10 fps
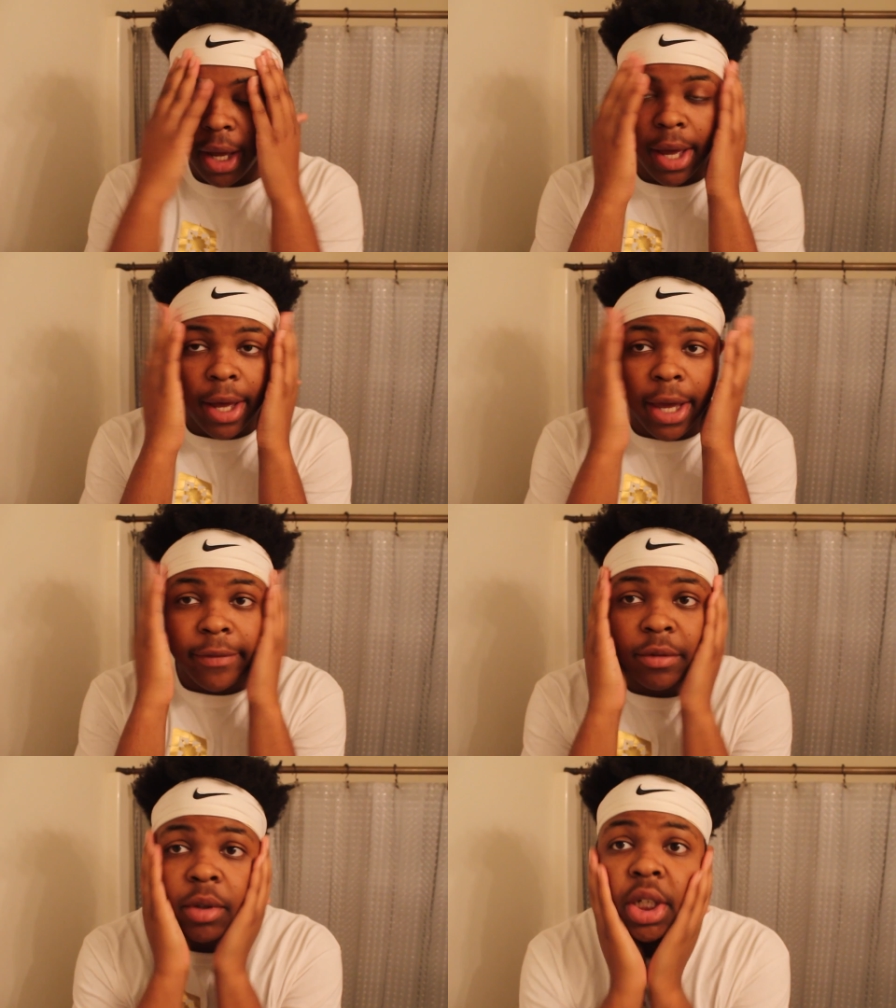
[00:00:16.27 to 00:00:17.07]
I
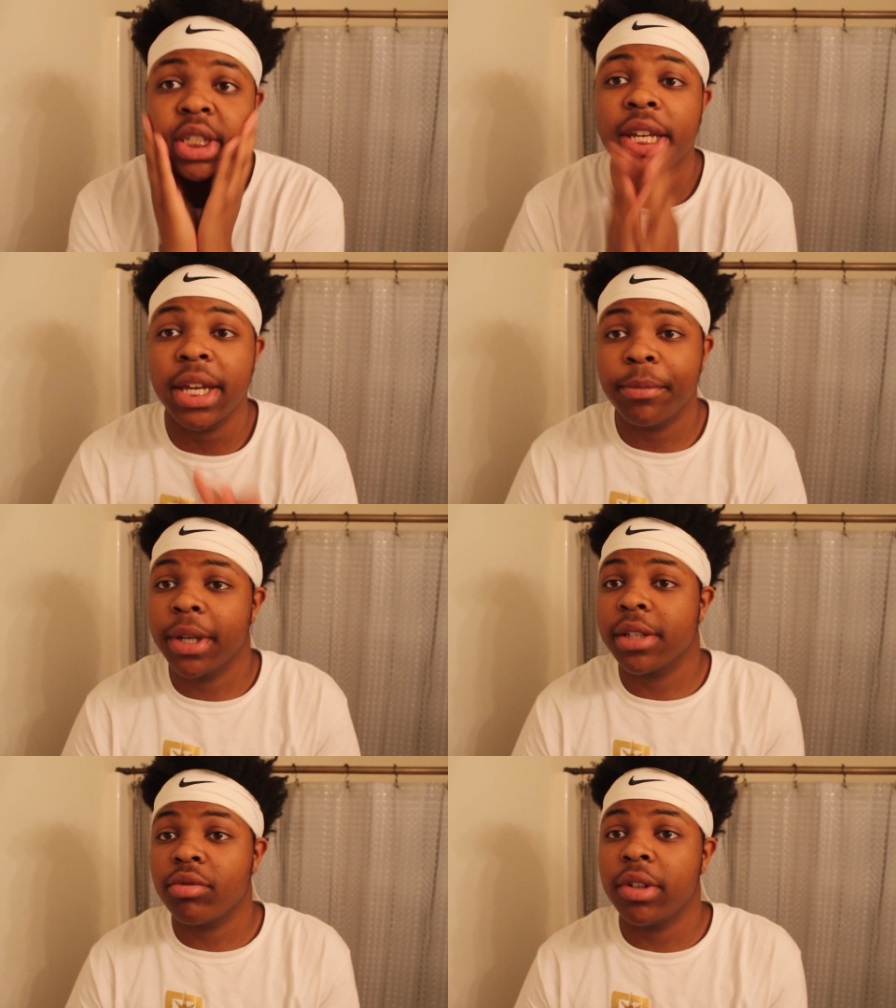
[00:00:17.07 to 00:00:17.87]
have to wear this
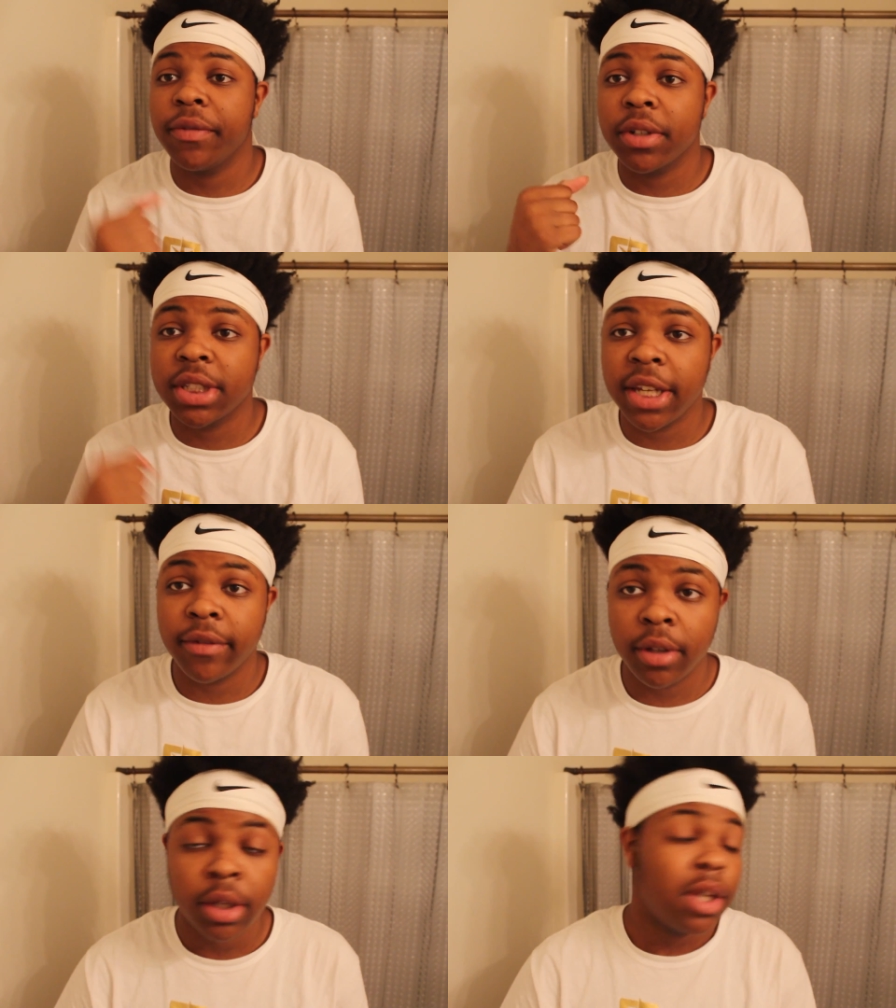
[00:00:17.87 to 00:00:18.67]
headband
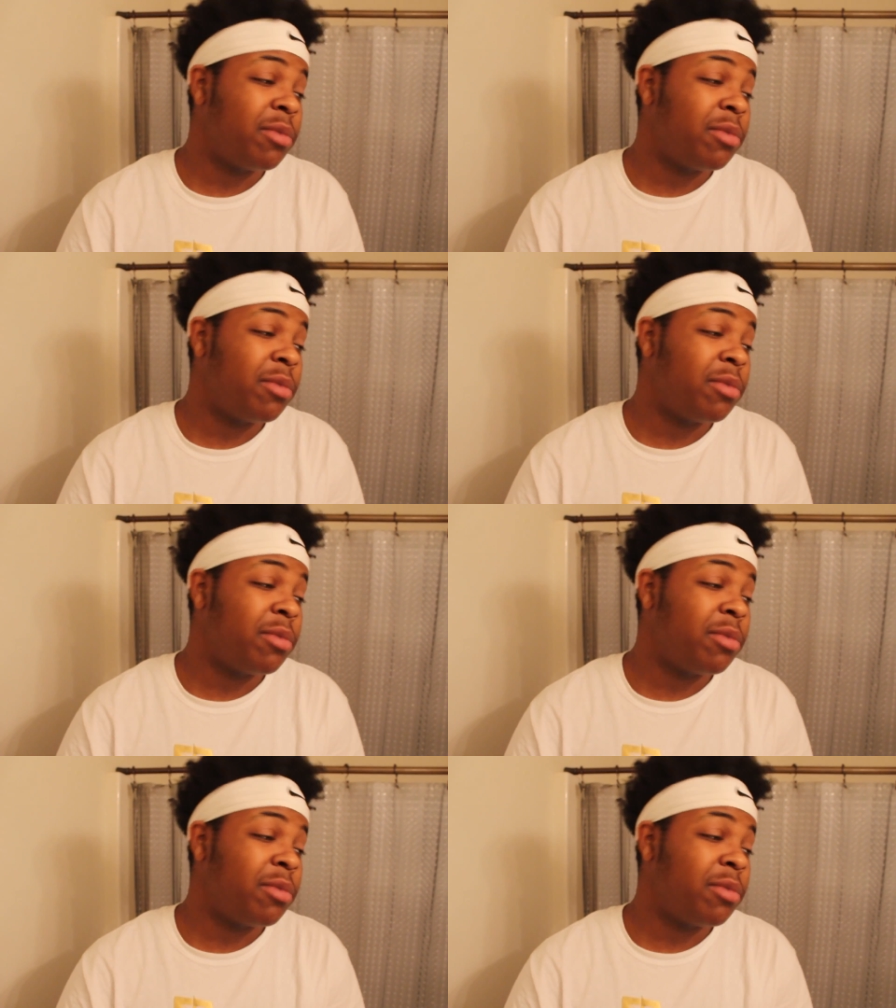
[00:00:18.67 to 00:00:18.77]
24-7